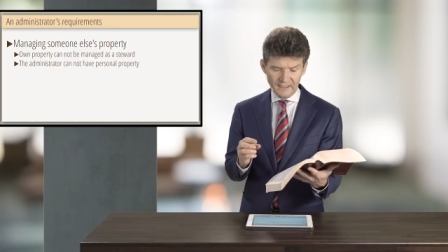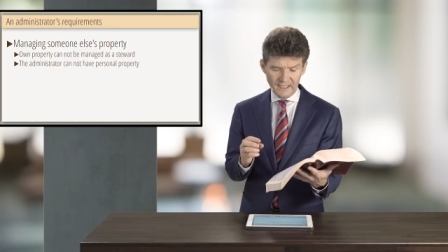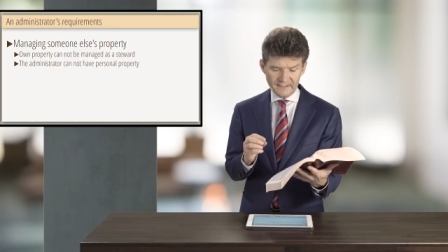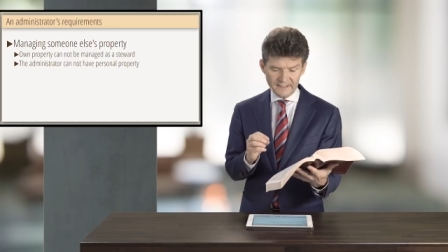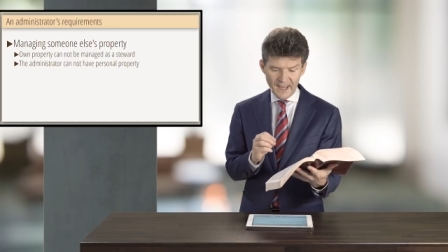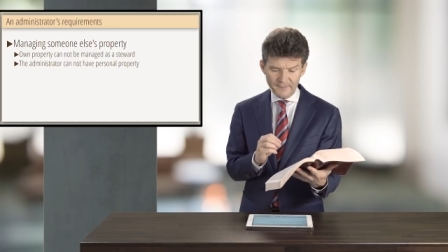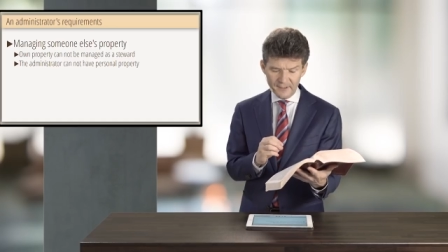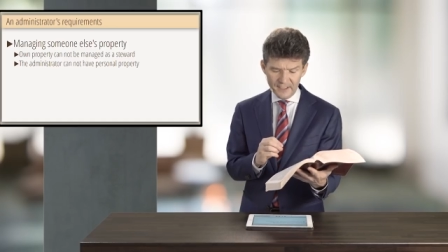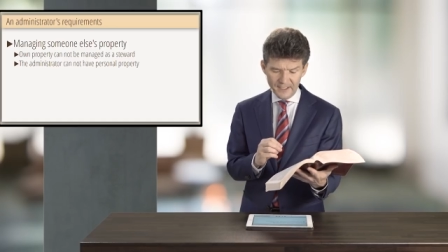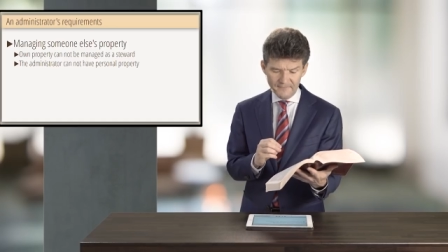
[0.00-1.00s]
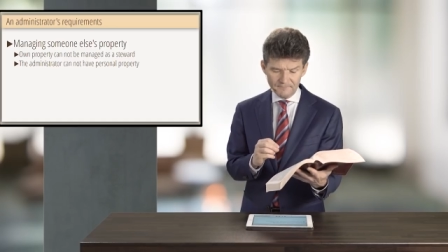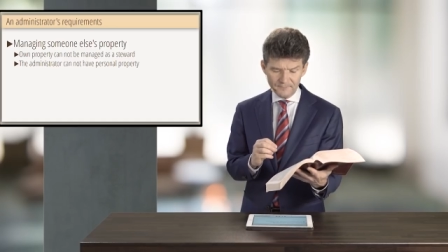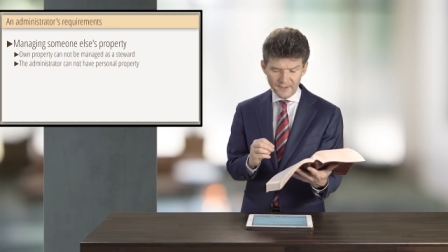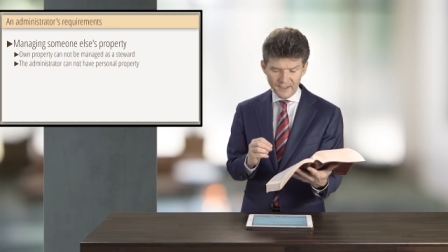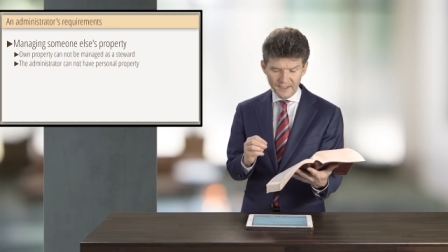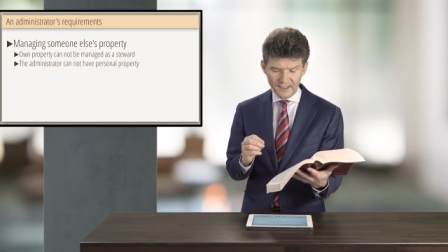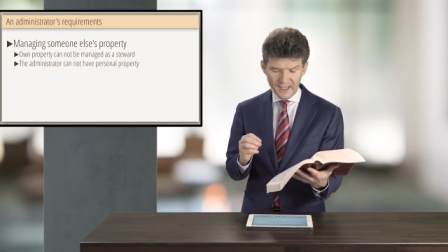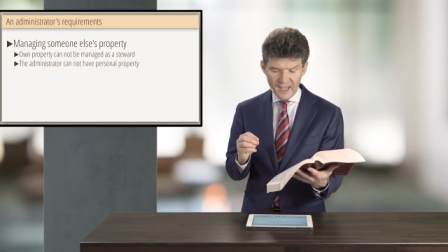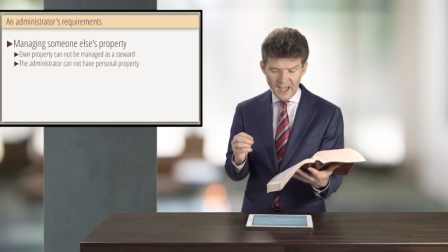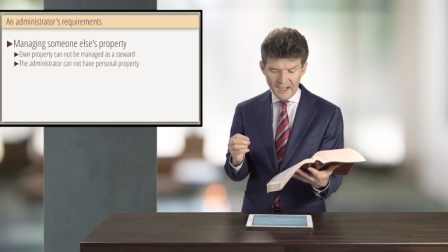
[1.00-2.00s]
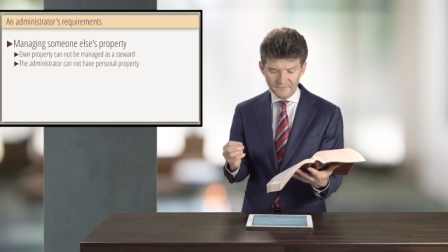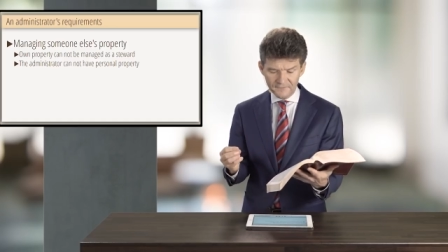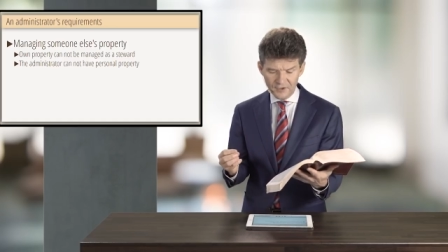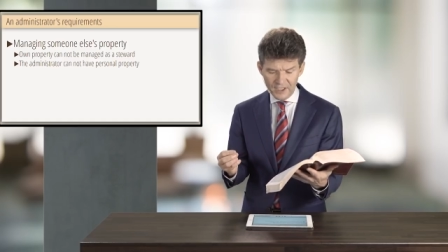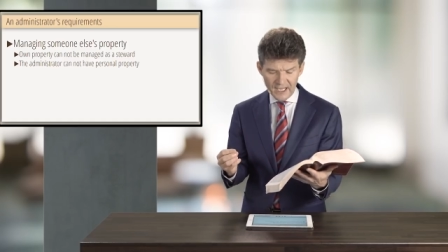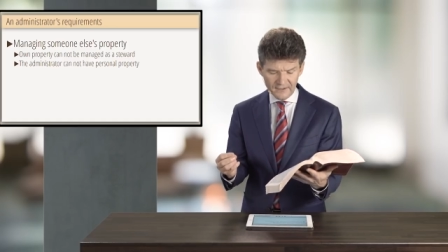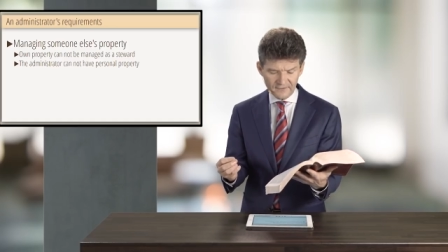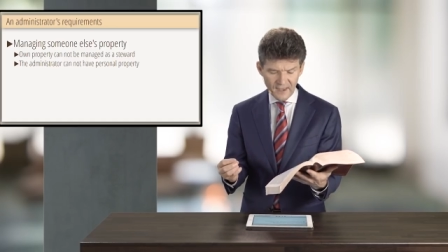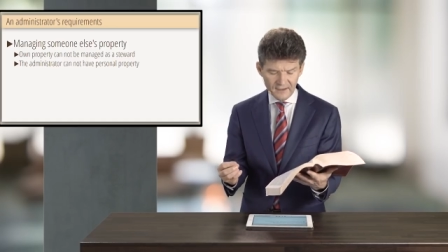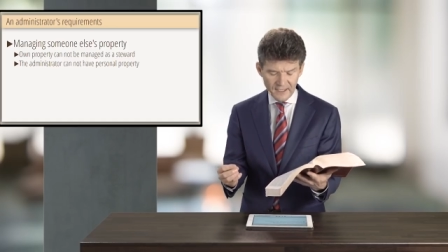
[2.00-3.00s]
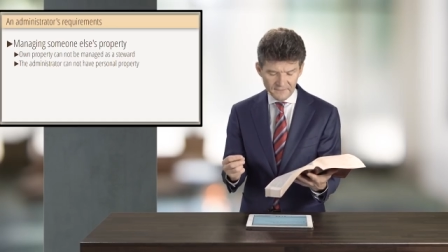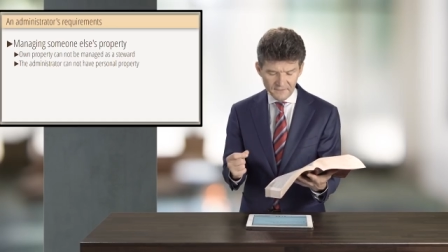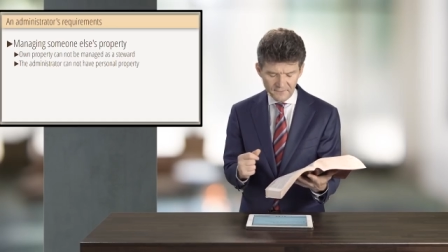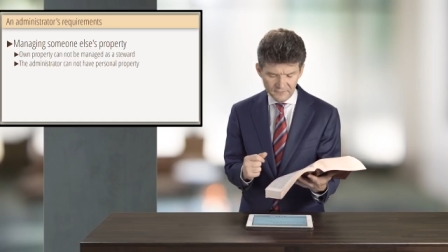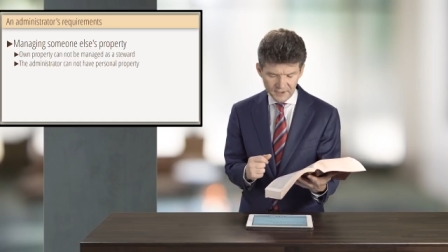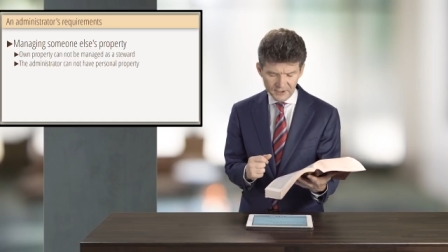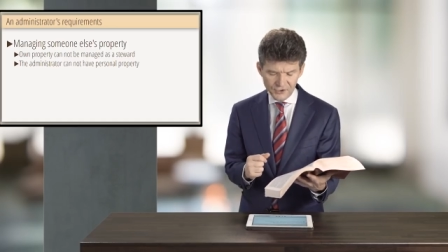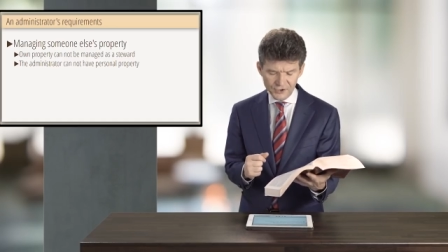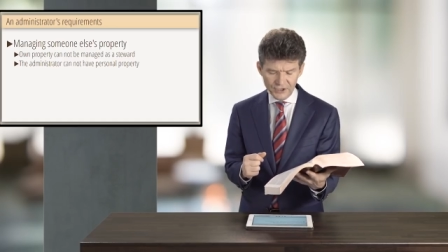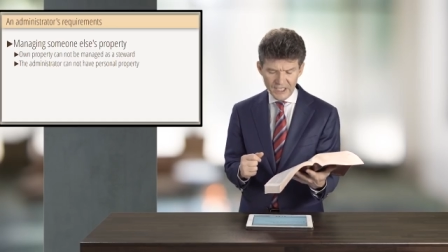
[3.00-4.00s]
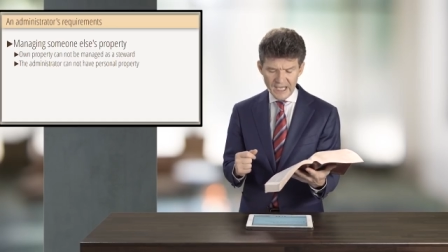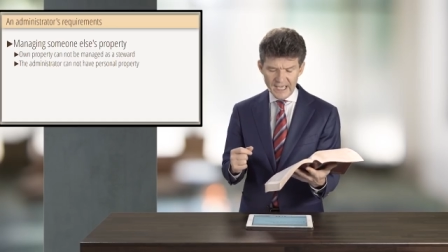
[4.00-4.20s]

Lest happily, after he hath laid the foundation